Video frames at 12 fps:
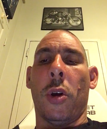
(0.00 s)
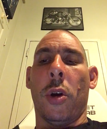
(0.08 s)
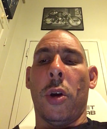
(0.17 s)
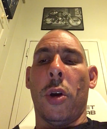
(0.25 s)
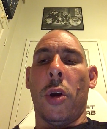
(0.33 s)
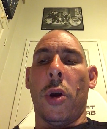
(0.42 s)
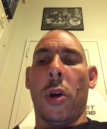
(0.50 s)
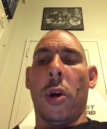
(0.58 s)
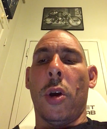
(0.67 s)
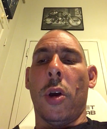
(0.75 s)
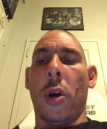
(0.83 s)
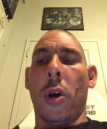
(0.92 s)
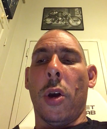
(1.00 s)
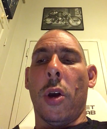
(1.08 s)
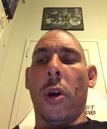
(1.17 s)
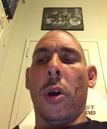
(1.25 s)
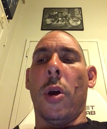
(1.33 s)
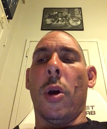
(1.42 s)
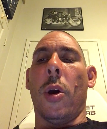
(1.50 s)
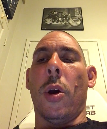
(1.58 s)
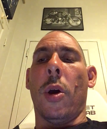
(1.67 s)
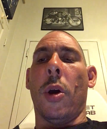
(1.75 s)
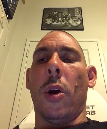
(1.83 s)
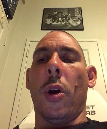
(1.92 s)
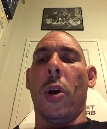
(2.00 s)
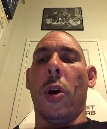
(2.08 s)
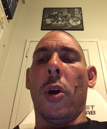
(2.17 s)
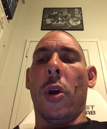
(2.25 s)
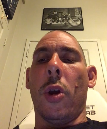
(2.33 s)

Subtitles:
Nobody speaks.